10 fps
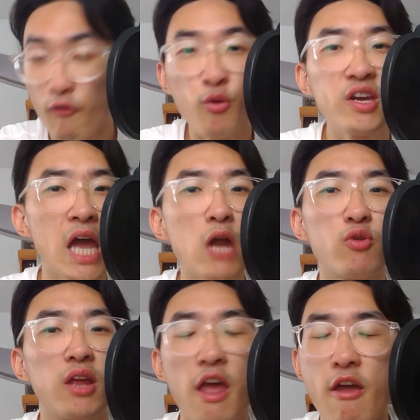we
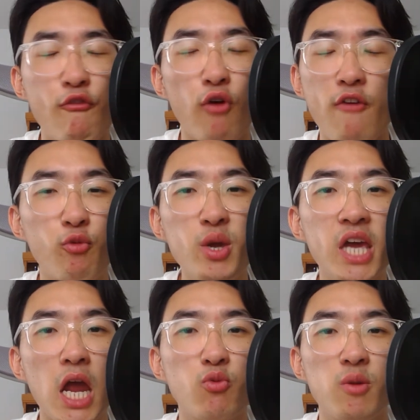
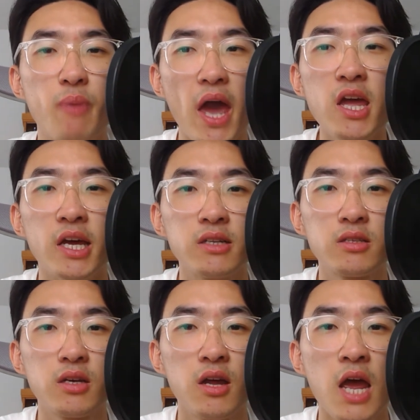can't repay
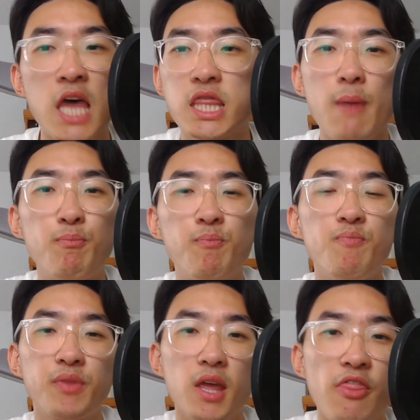it,
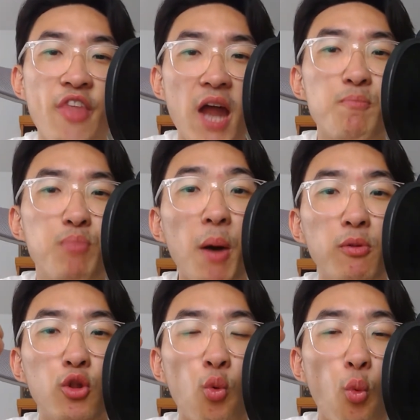that
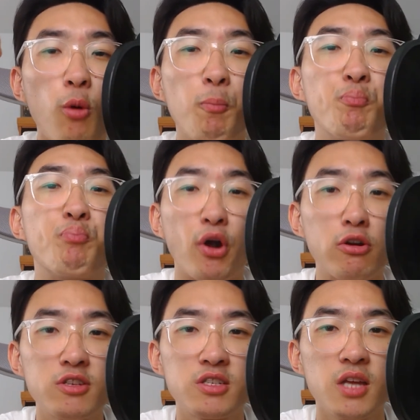bubble will
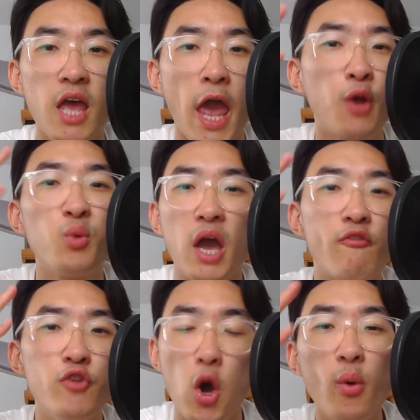burst, and we have
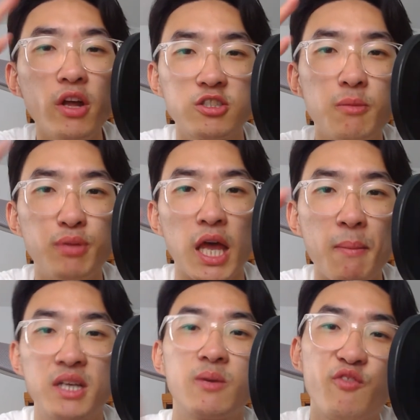no one else to blame
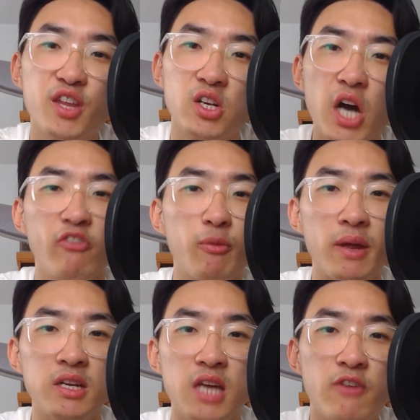except for the
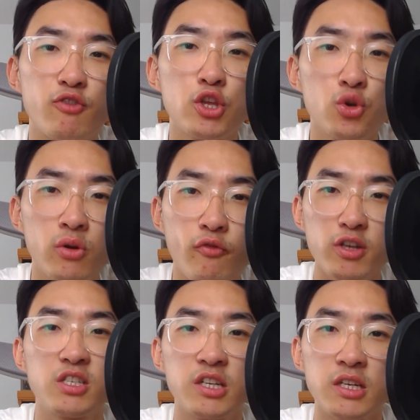government and for the
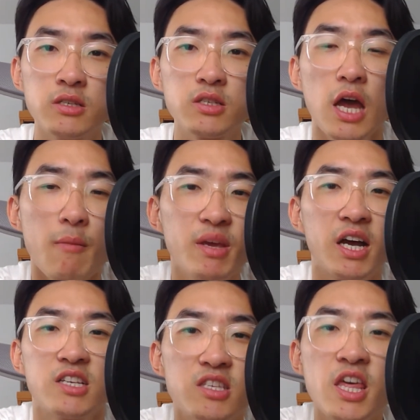universities,
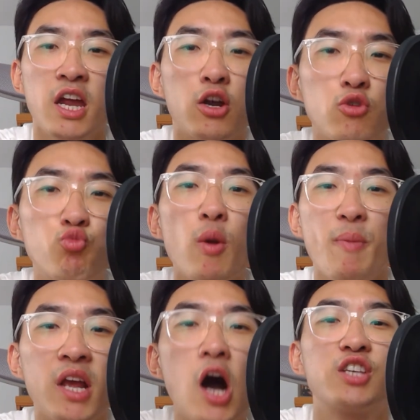because they are
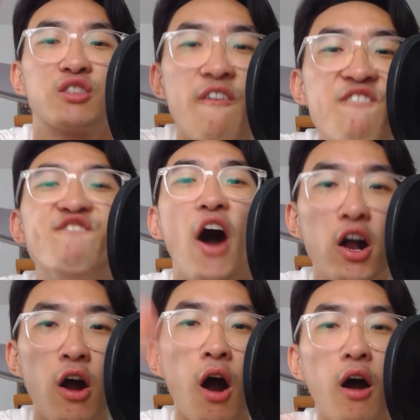ripping us the
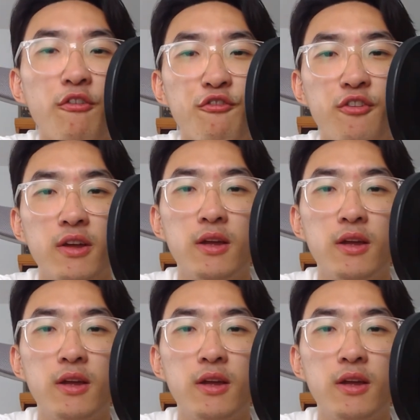fuck off.